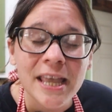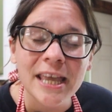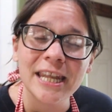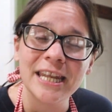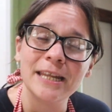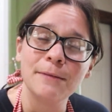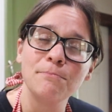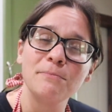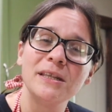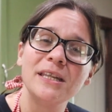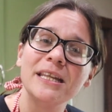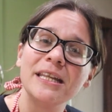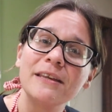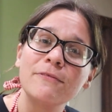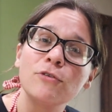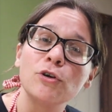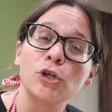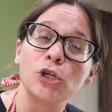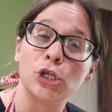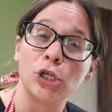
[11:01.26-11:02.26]
And in
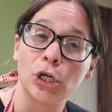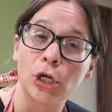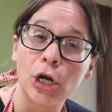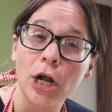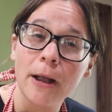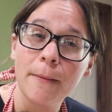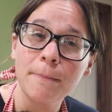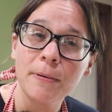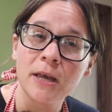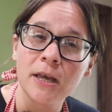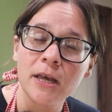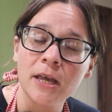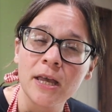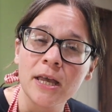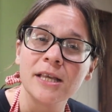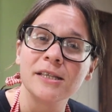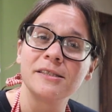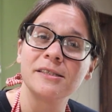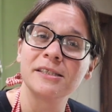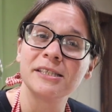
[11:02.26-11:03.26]
medieval Europe,
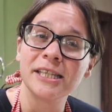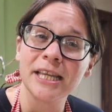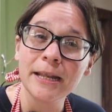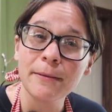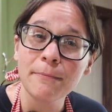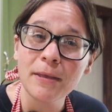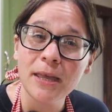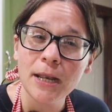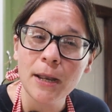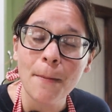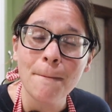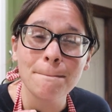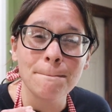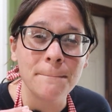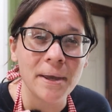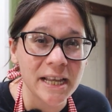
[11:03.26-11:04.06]
cinnamon